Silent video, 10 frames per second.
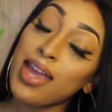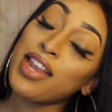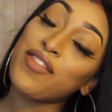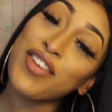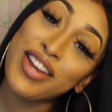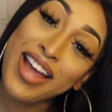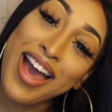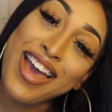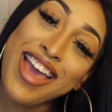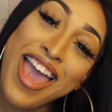And if you're
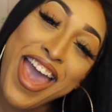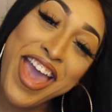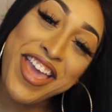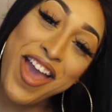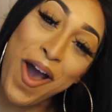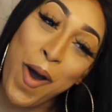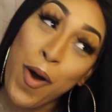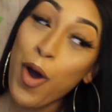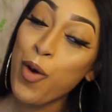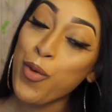not, hey
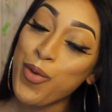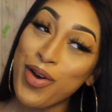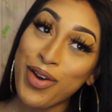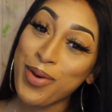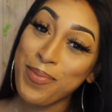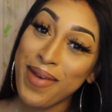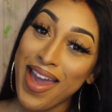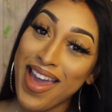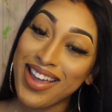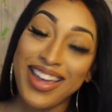y'all, welcome
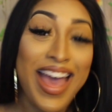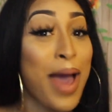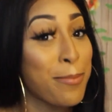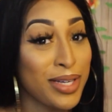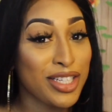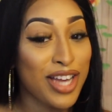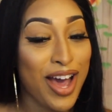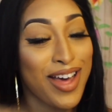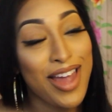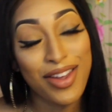back. I missed y'all.
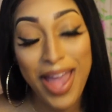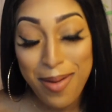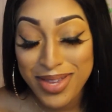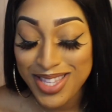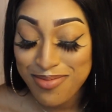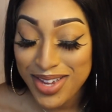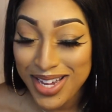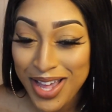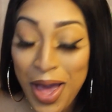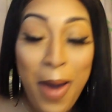I know y'all missing
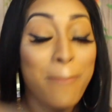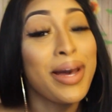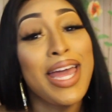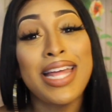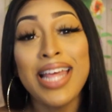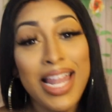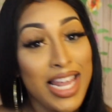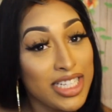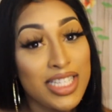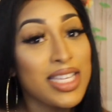me. But
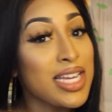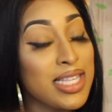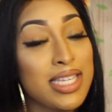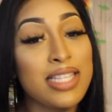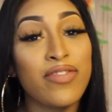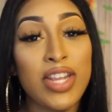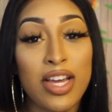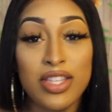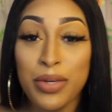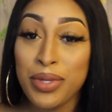let's just get into this
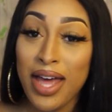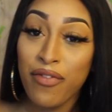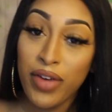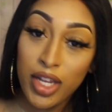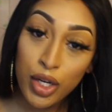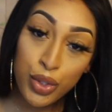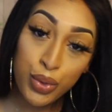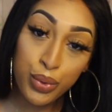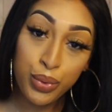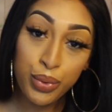video. So without further
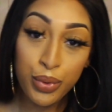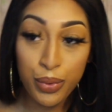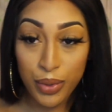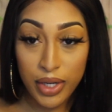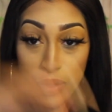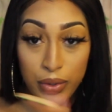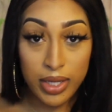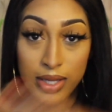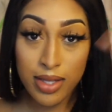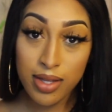ado, we're
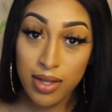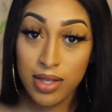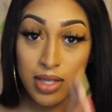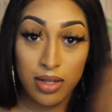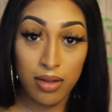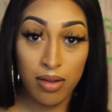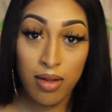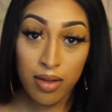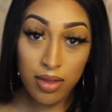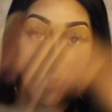going into
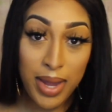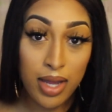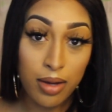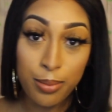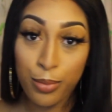the makeup